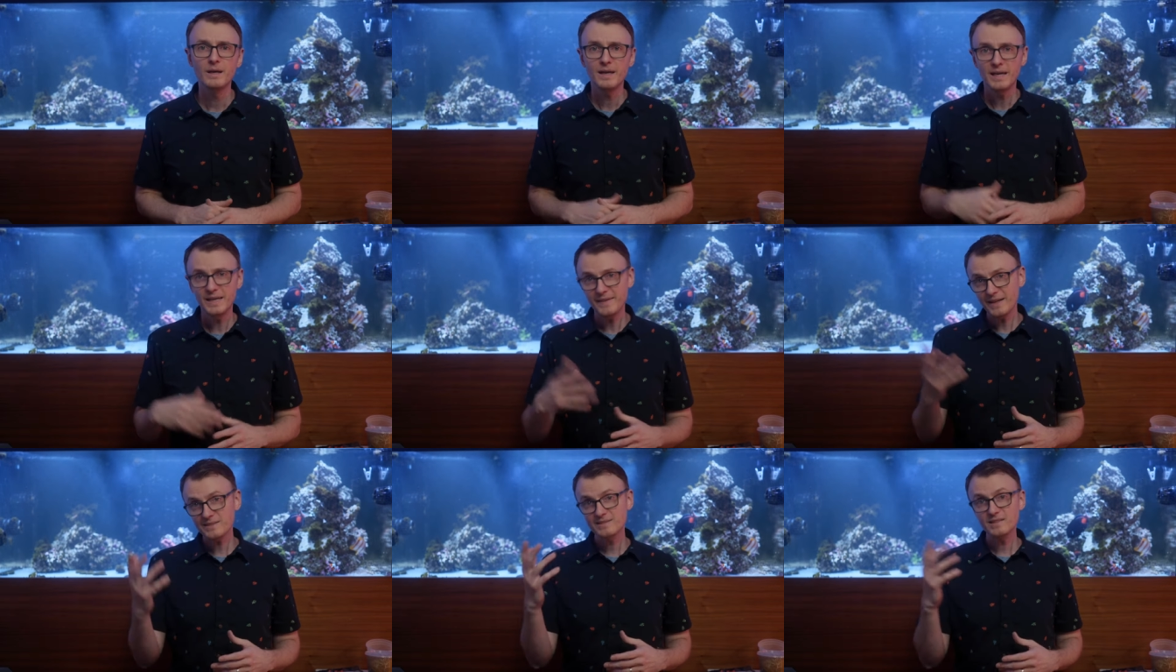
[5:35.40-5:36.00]
In
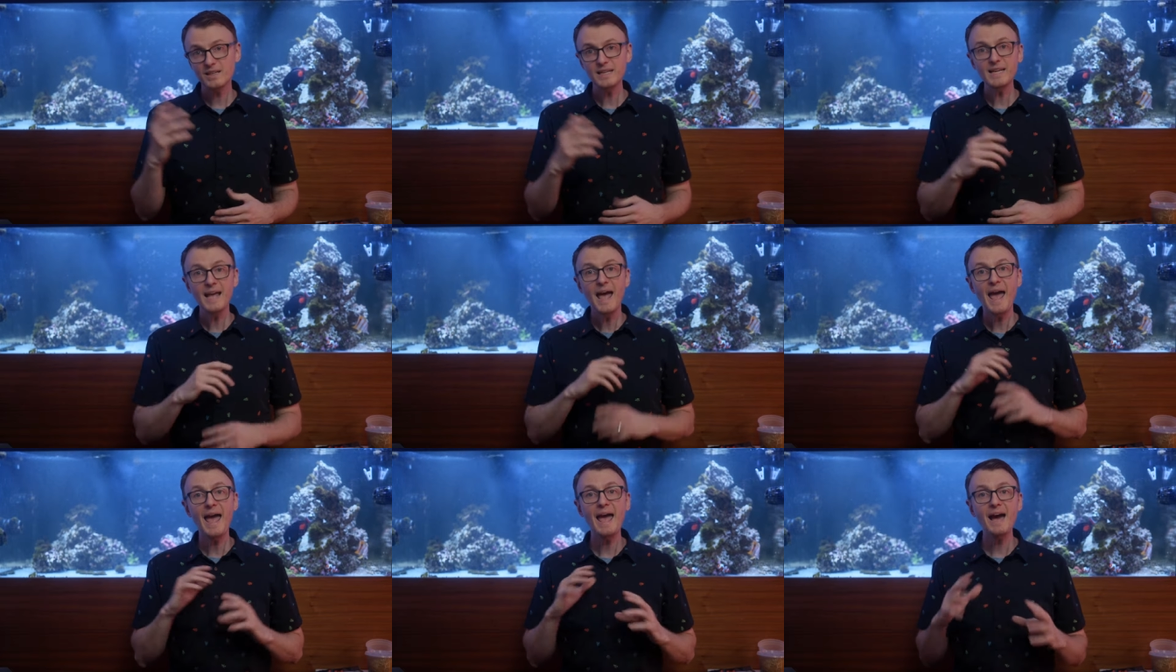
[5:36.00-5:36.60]
that study,
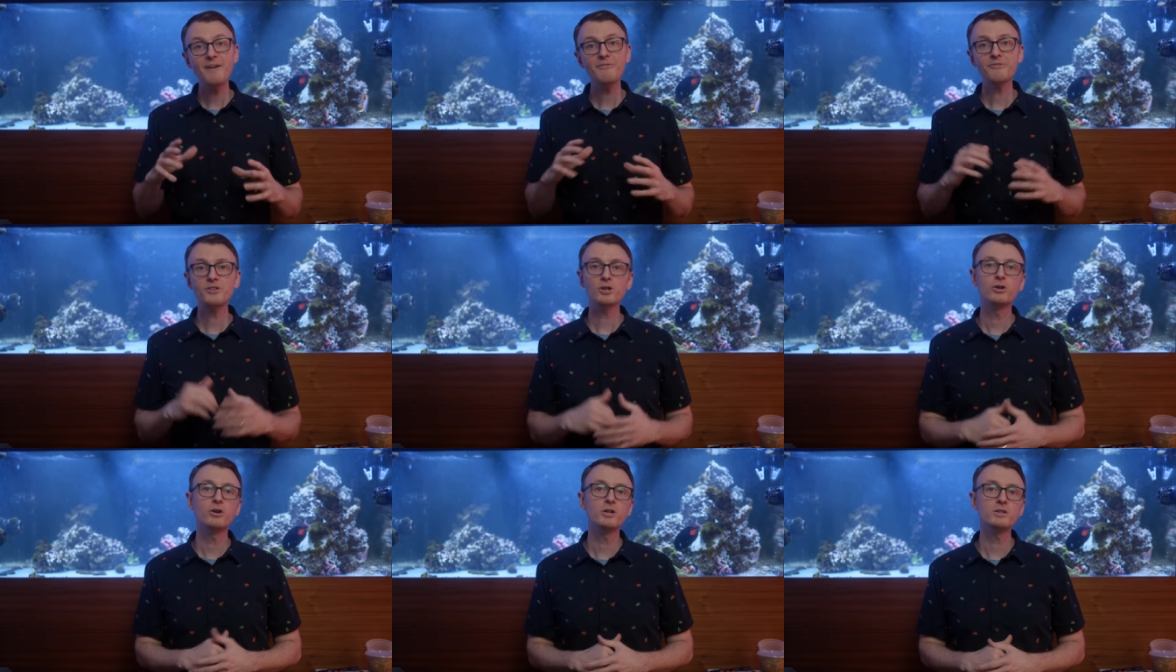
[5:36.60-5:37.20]
half the
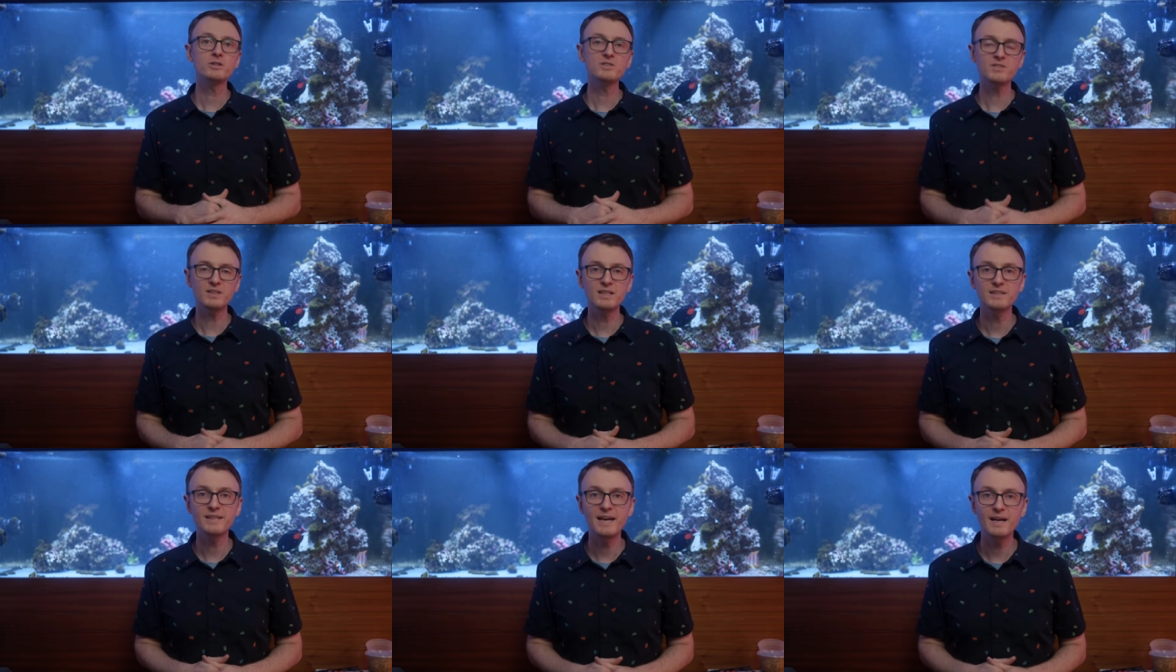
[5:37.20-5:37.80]
corals
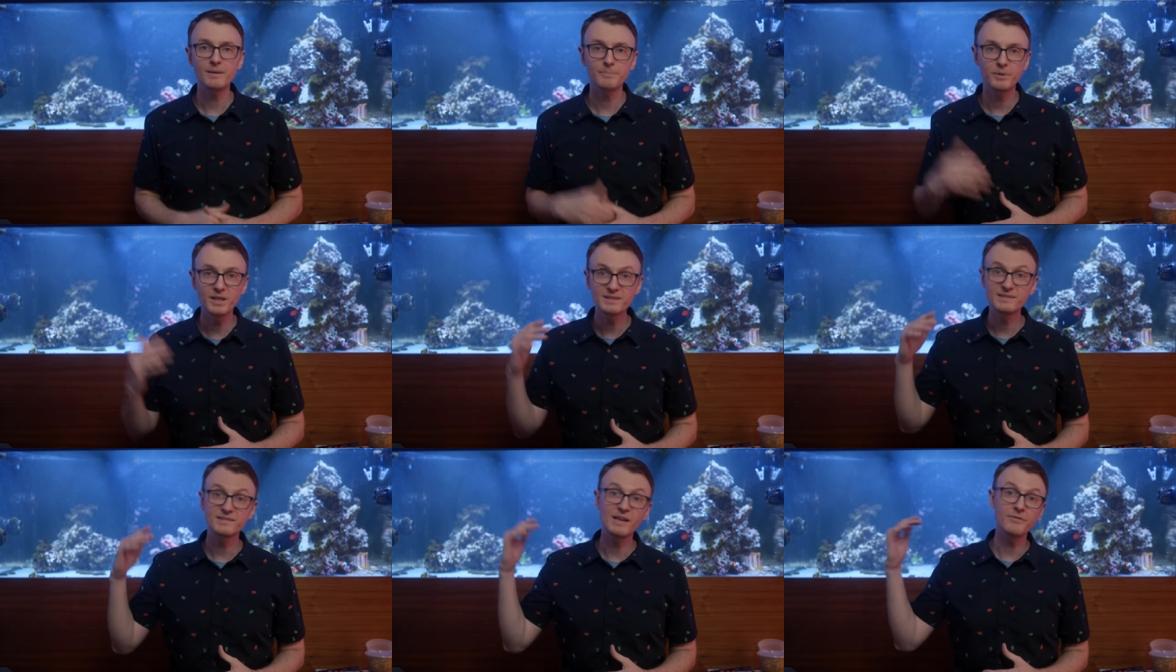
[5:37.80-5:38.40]
in that
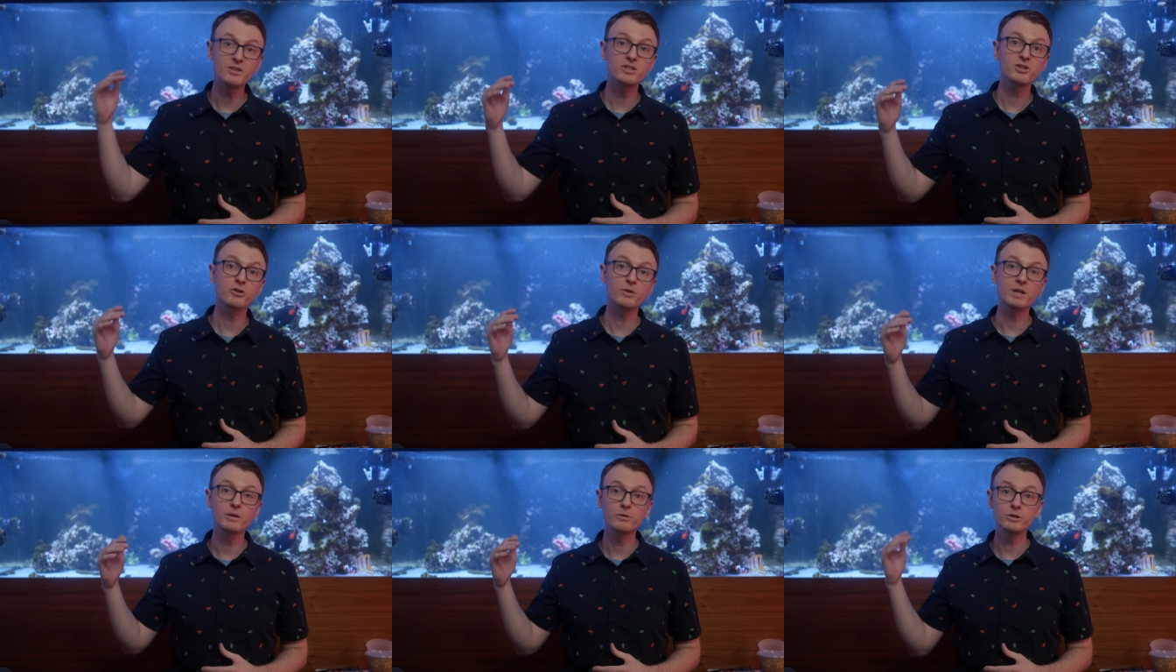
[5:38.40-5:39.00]
plus seven
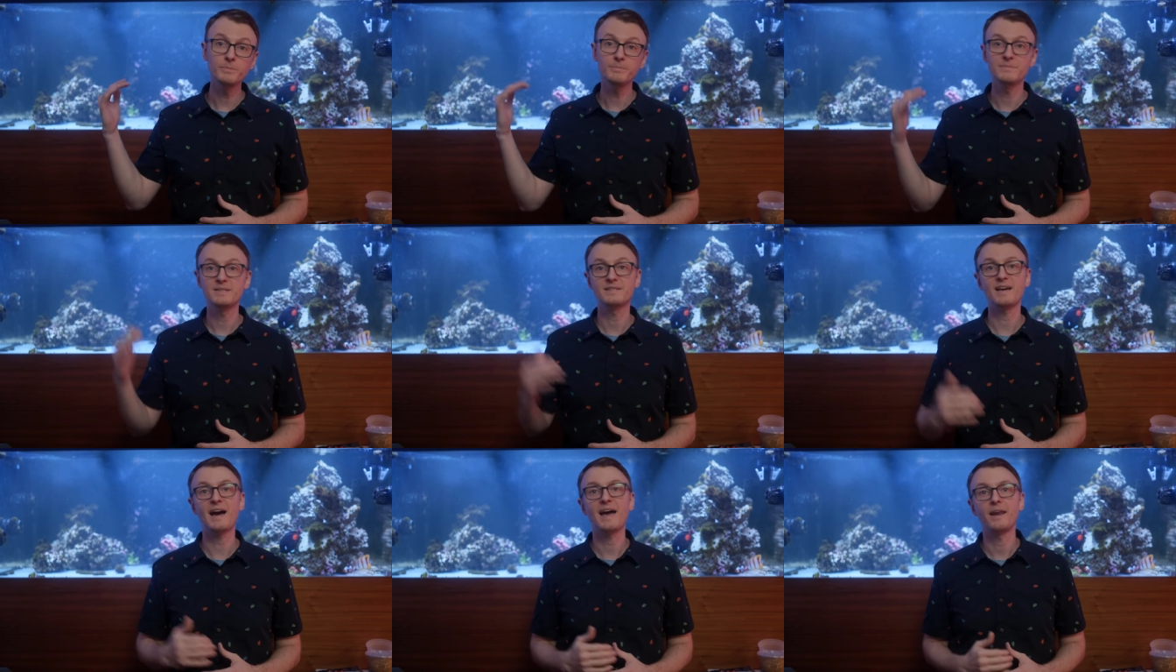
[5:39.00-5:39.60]
degree group
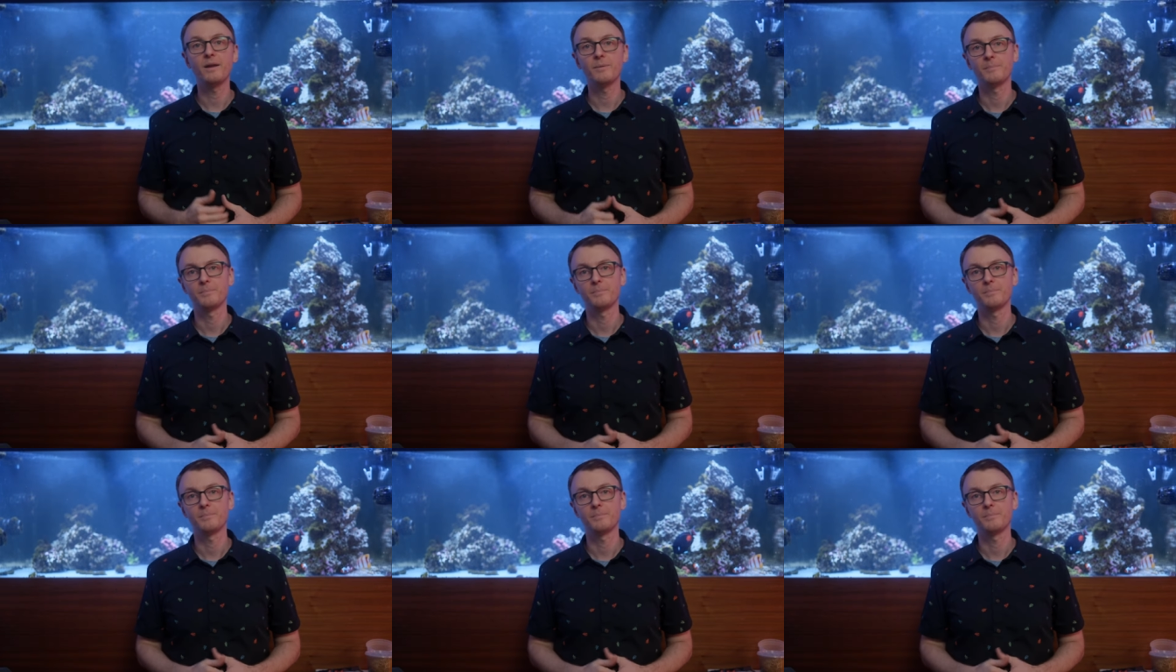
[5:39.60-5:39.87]
died.